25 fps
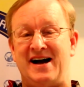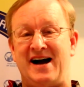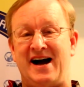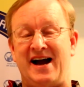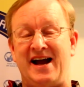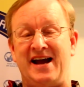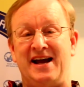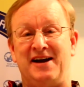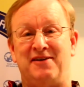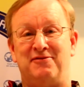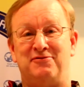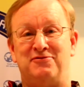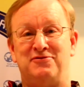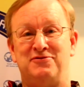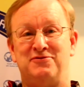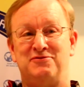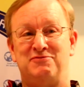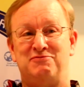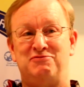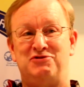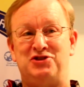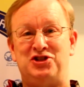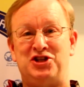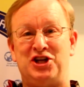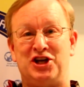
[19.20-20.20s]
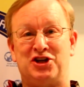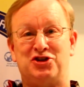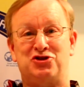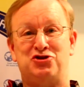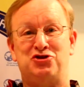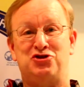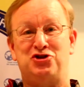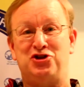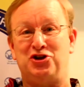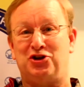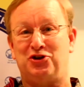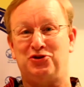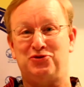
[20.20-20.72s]
I have
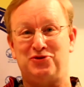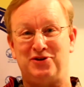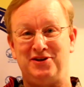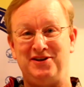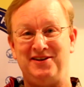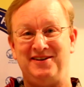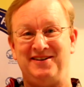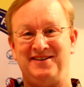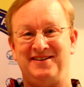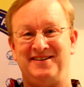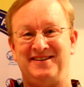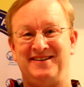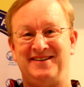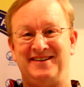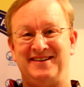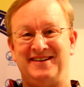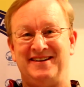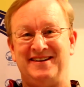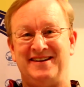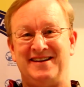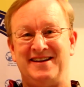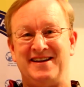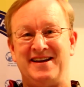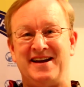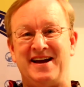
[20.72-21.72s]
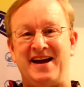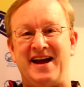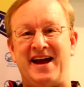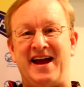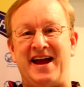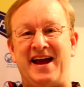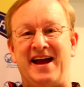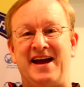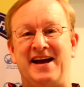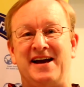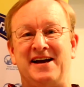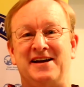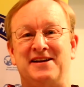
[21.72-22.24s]
six children
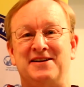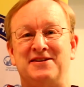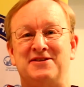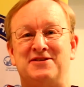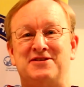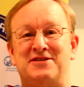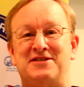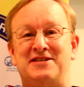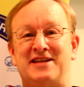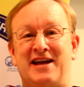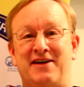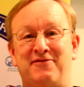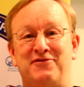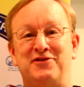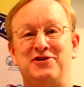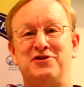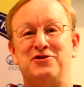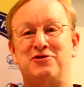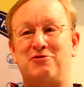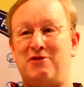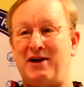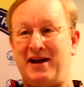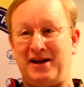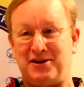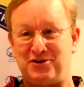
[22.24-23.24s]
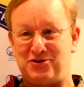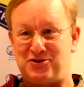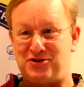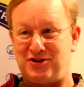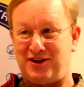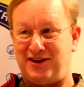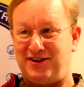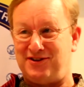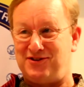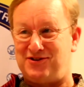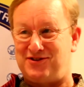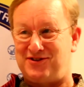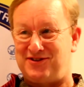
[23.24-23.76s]
and seven
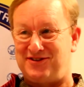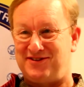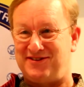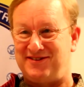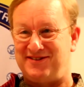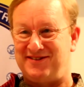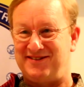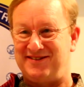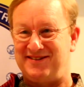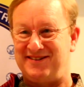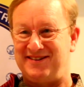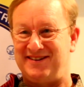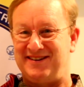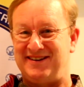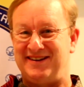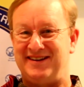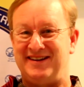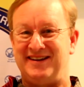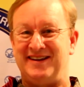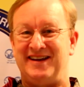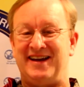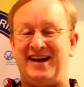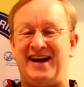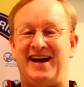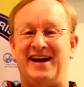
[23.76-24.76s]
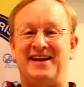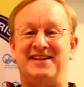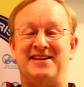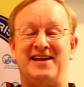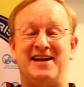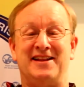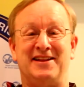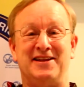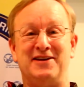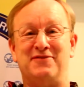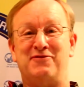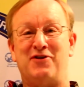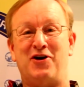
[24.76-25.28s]
grandsons. And they
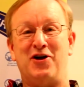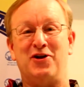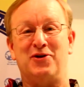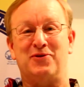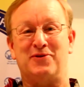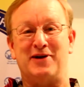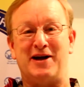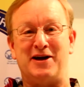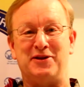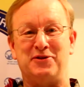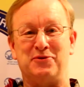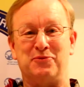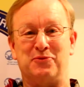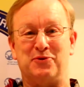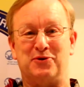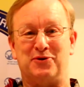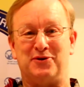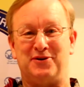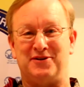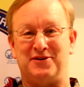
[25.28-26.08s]
live all around the world.